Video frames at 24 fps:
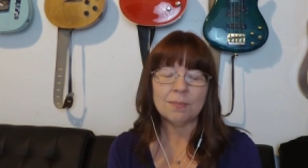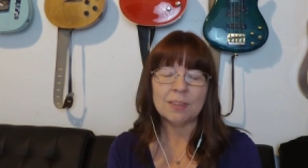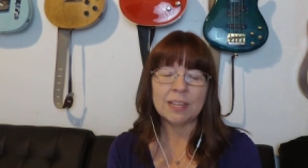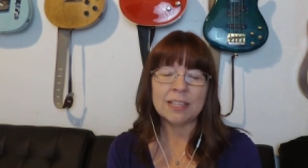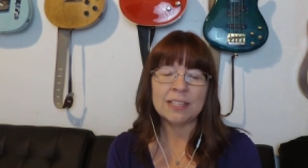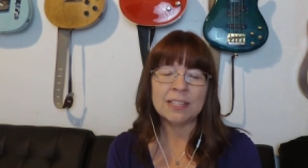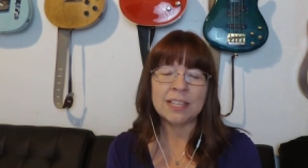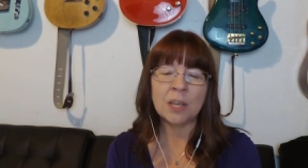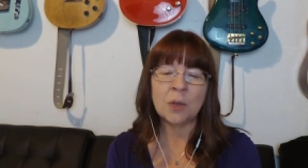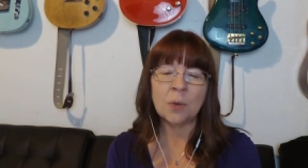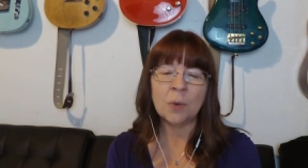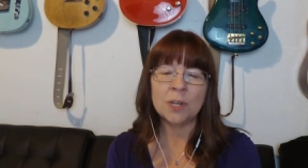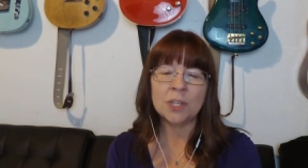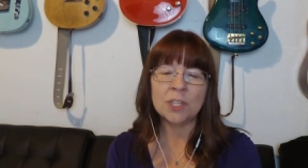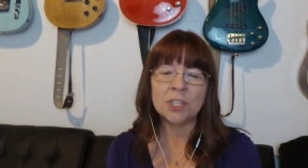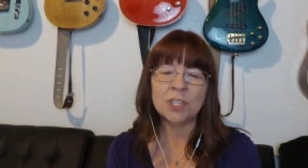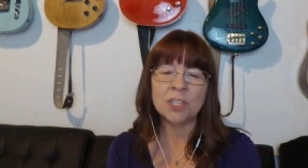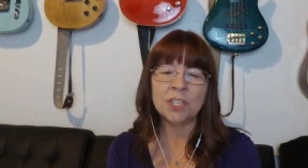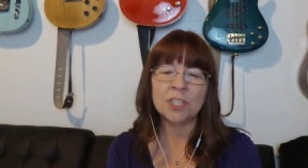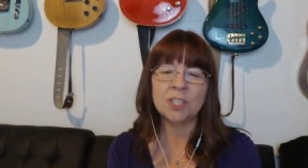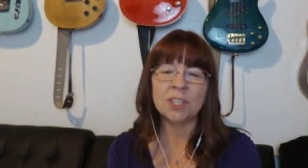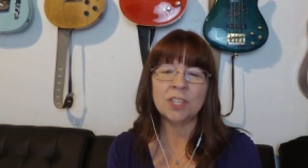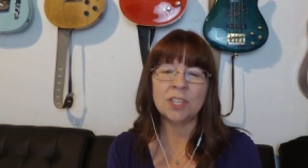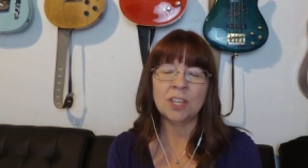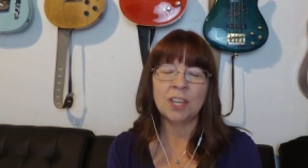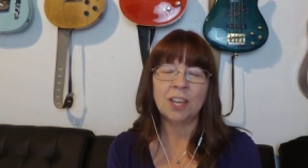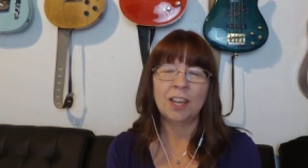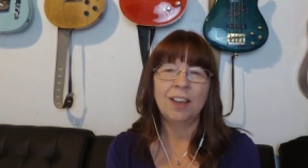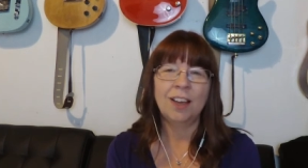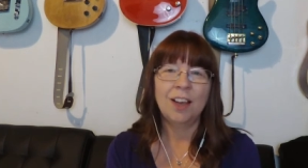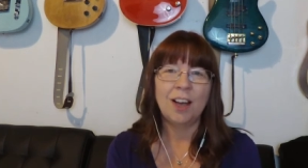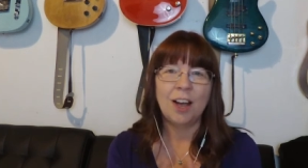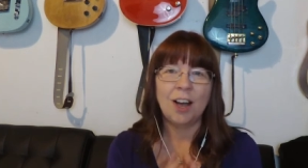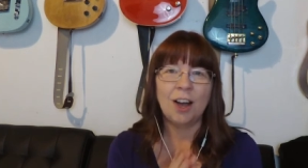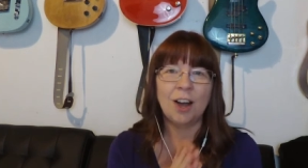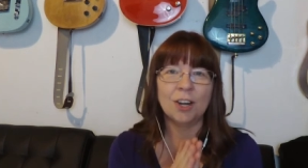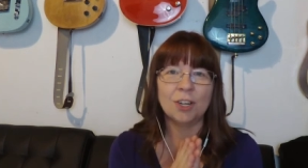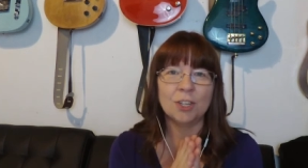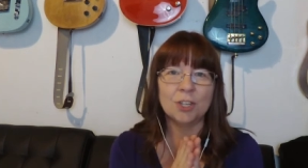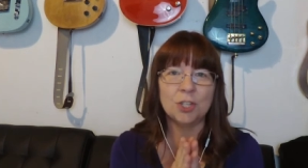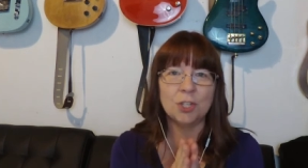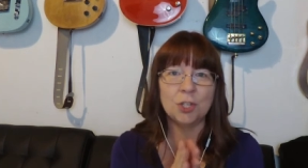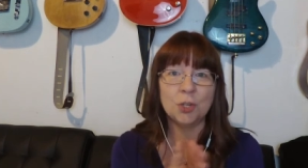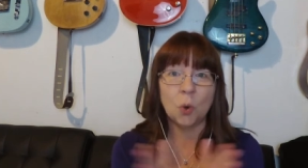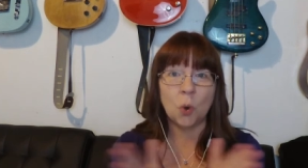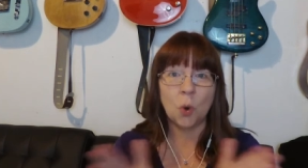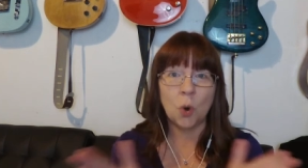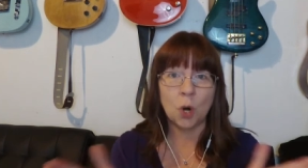See, questions are
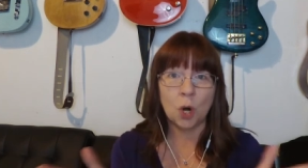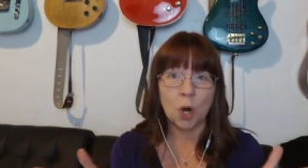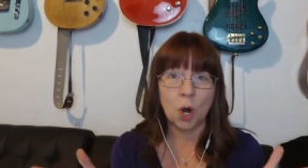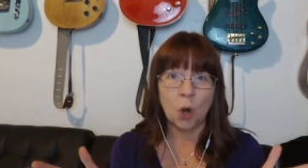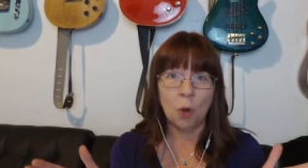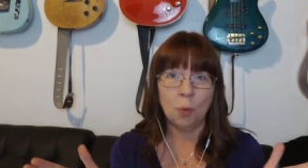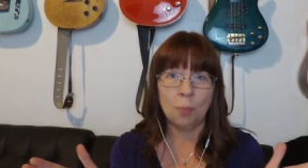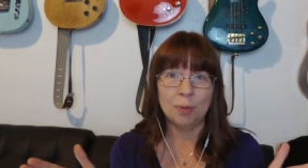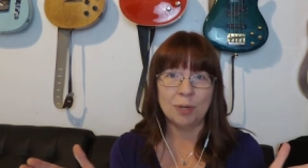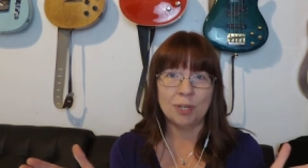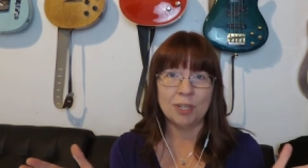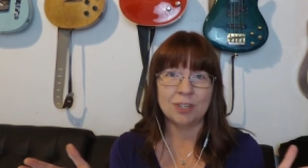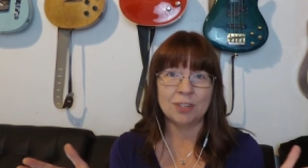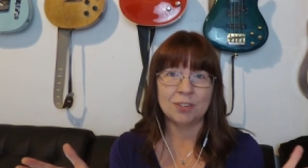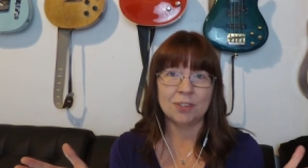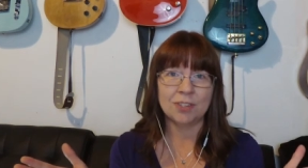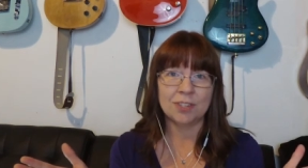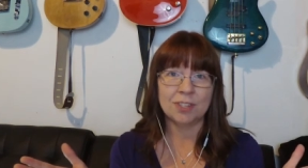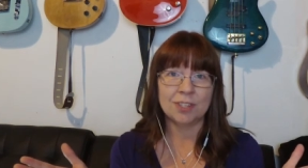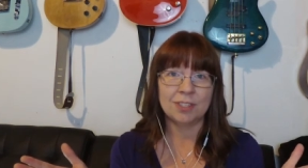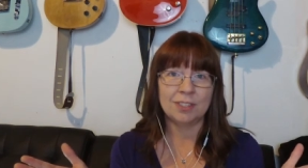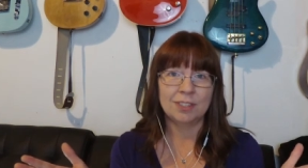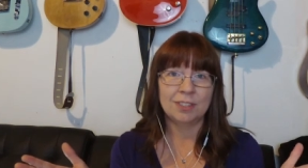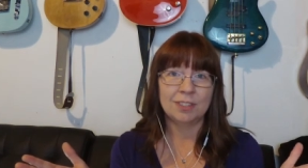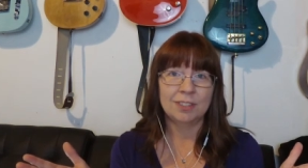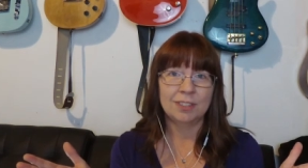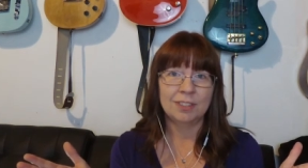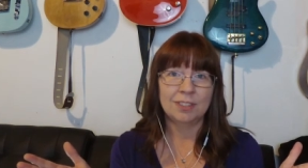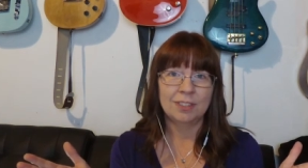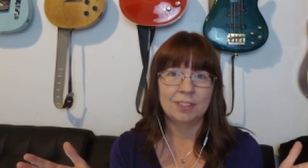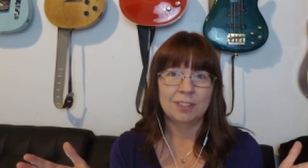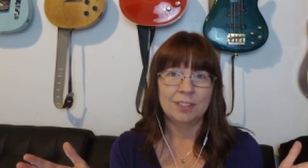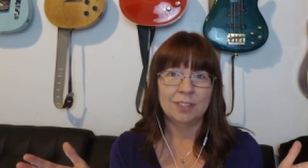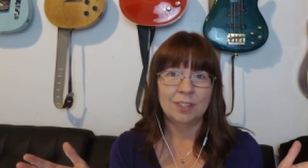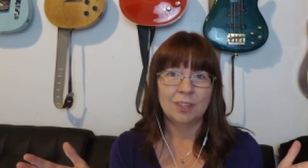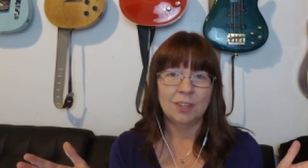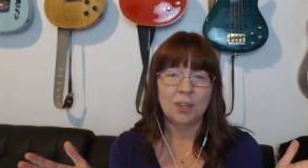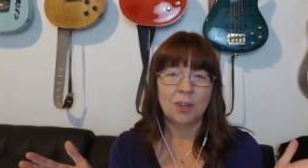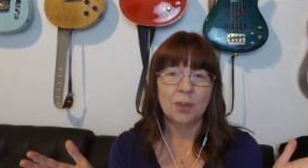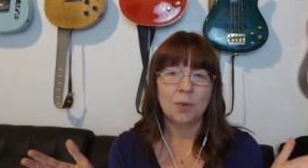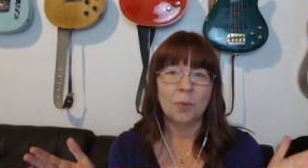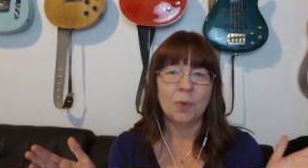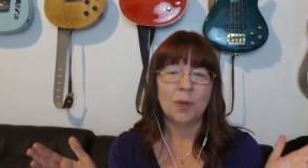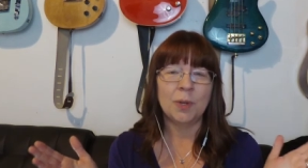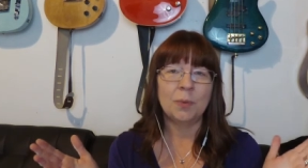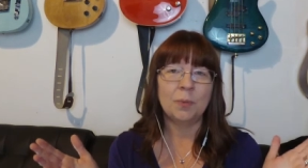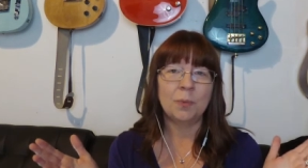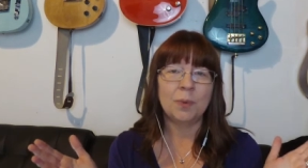door openers.
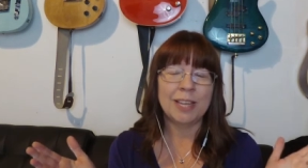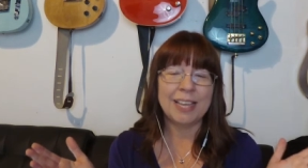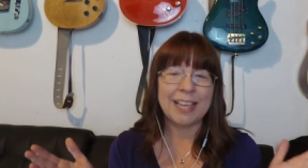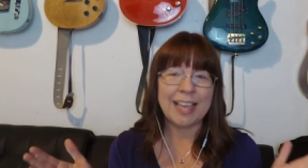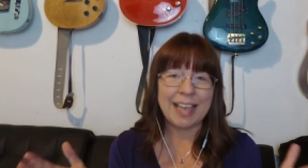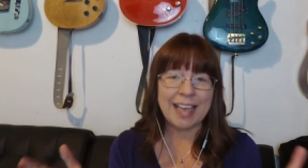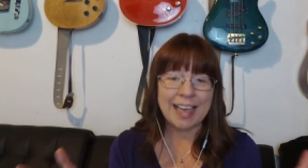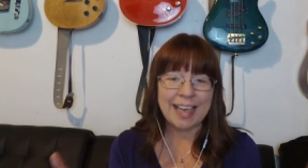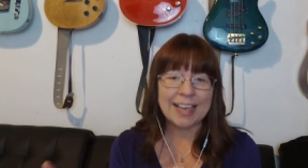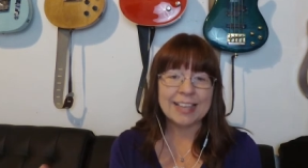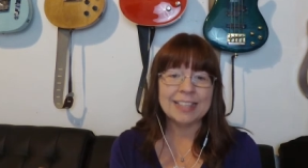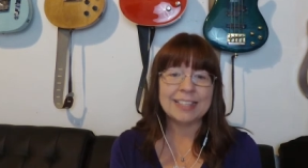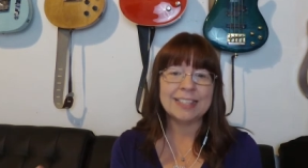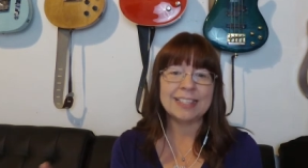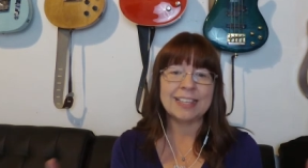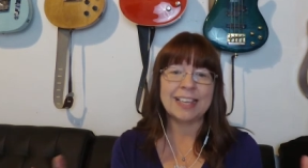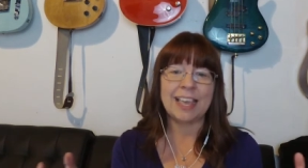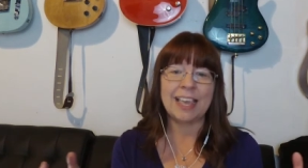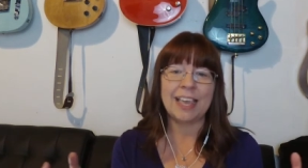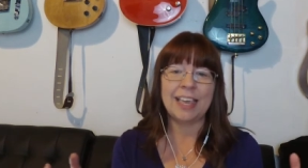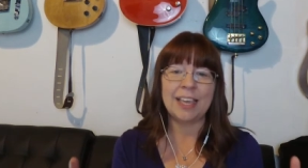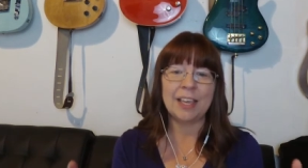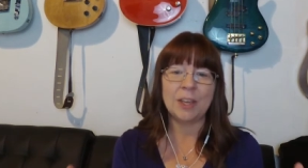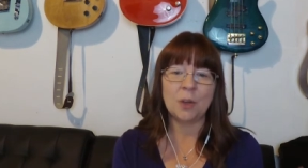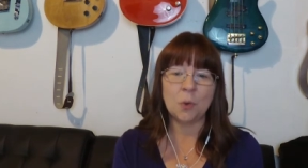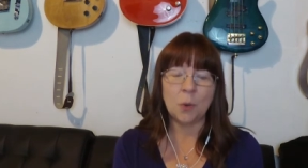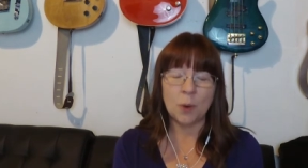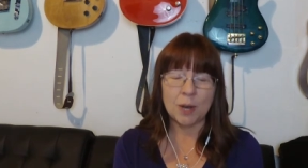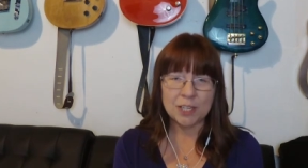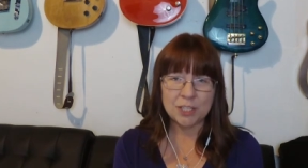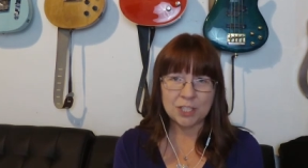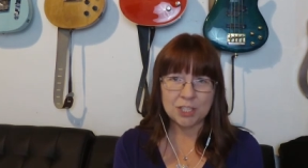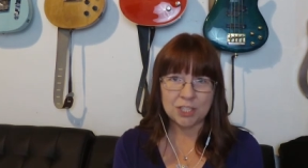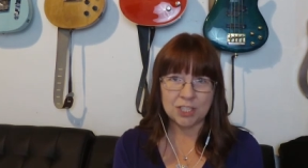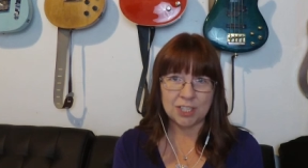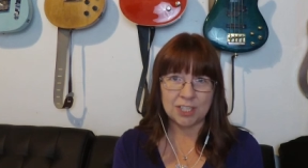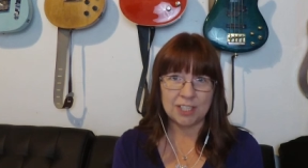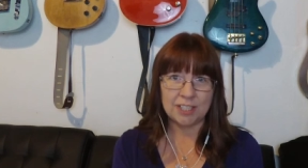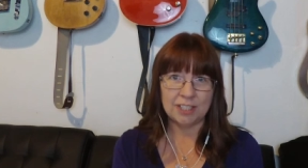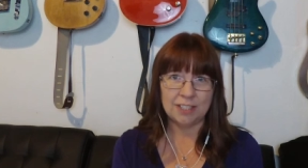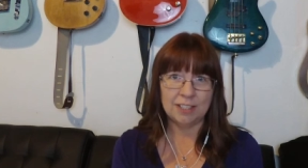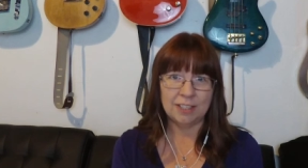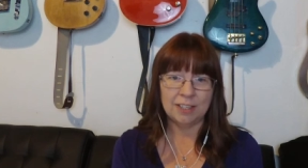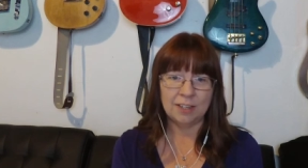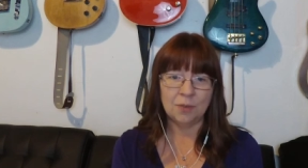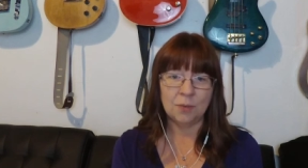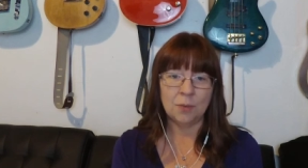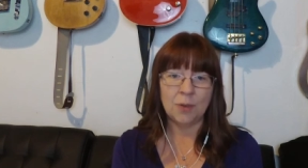When we ask a
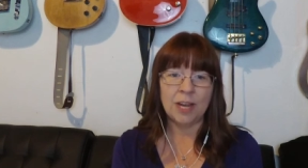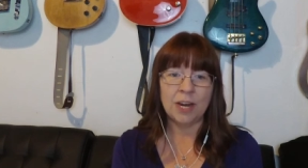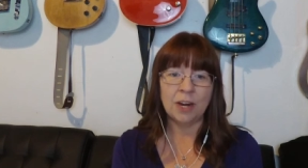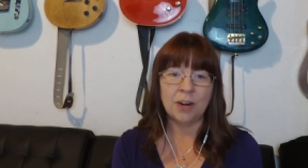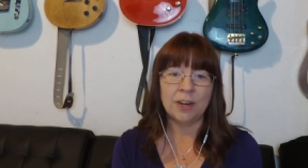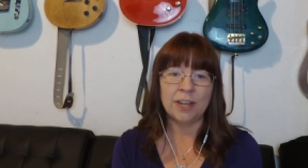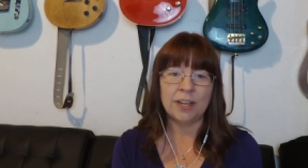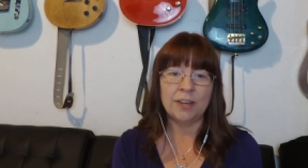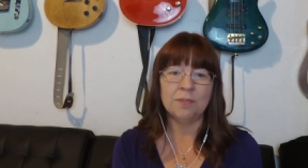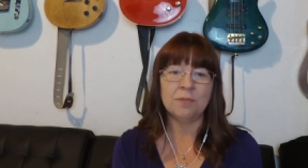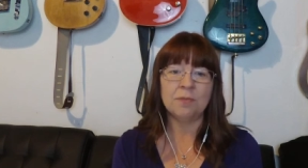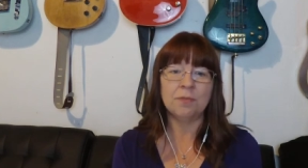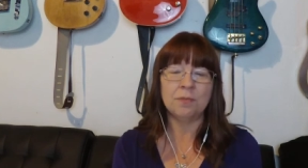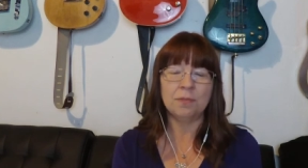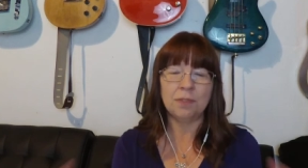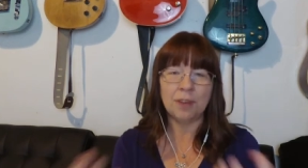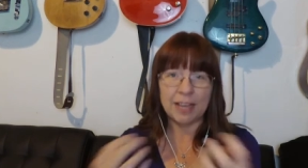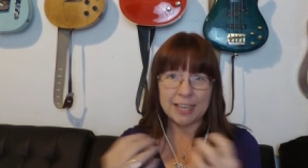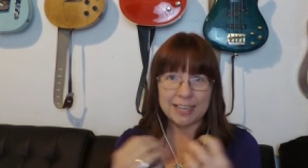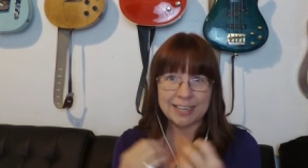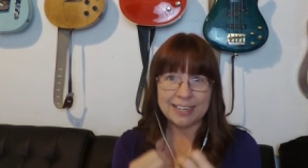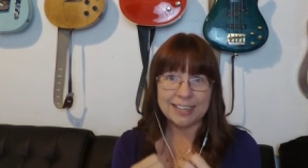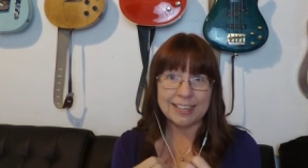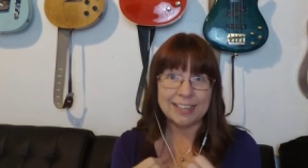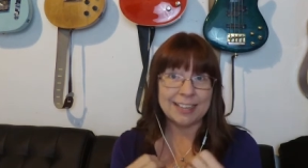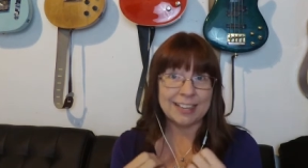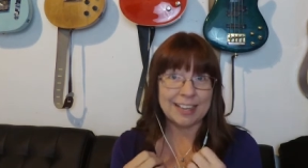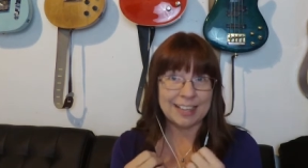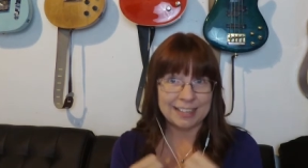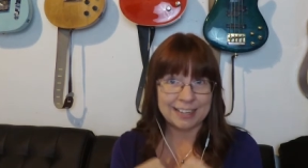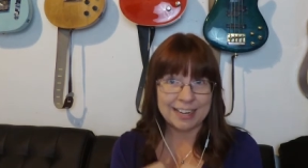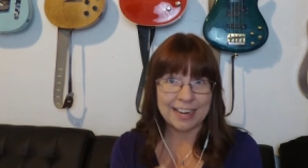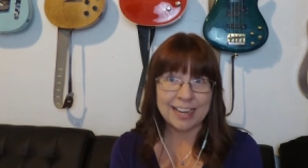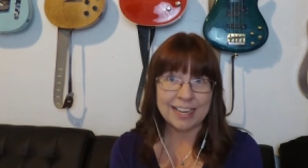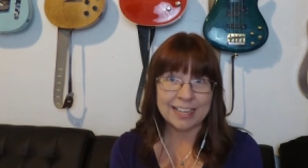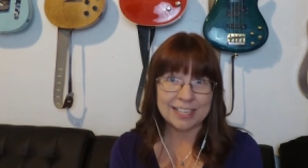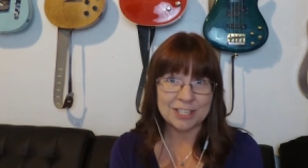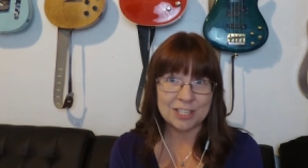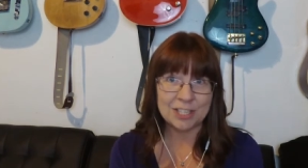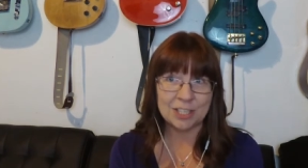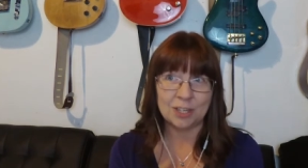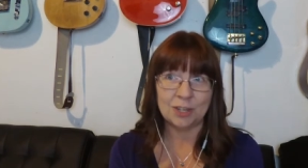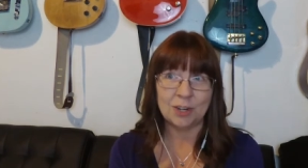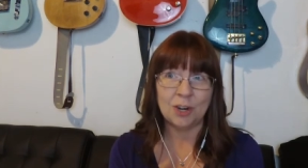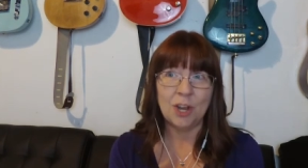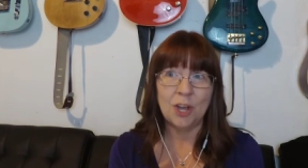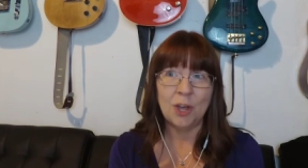question, we are inviting an answer.